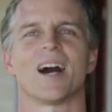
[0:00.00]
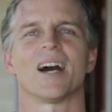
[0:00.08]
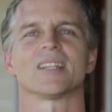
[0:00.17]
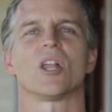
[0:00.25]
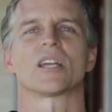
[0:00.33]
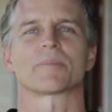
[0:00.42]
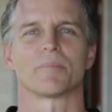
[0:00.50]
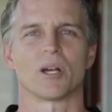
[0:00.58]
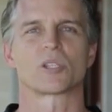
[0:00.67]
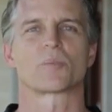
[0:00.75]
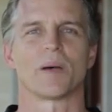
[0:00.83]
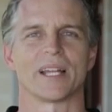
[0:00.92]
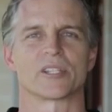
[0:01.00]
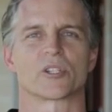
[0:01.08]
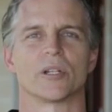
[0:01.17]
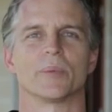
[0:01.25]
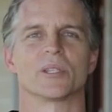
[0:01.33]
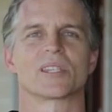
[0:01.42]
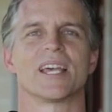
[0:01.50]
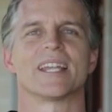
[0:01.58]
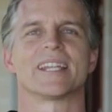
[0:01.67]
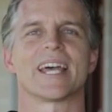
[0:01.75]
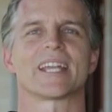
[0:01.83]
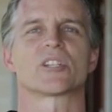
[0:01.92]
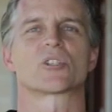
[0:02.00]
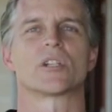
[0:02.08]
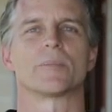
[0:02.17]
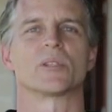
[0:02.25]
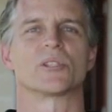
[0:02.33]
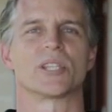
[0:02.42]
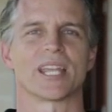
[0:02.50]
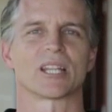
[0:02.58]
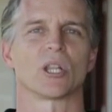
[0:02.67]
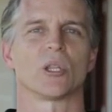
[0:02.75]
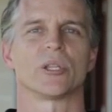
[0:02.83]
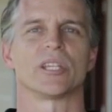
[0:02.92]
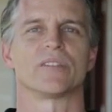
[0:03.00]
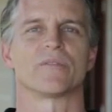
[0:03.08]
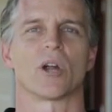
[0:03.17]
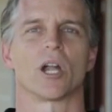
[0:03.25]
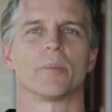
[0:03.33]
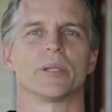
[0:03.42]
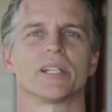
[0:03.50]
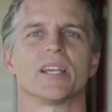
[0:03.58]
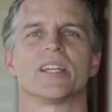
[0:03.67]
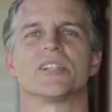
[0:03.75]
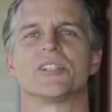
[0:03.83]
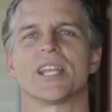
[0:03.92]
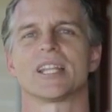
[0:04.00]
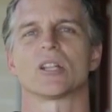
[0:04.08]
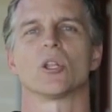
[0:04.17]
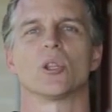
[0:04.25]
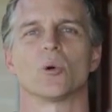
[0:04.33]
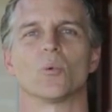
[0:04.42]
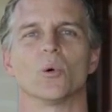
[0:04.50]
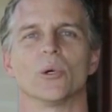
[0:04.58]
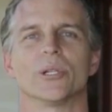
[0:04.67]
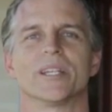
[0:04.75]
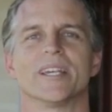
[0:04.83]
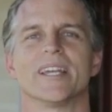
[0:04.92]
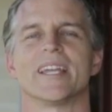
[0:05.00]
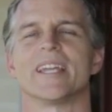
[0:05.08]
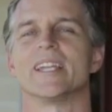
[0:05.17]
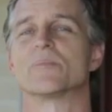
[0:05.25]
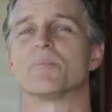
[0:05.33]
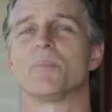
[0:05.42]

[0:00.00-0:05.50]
Unlike most paint strippers, Naked Strip is gentle on the environment, gentle on the wood, is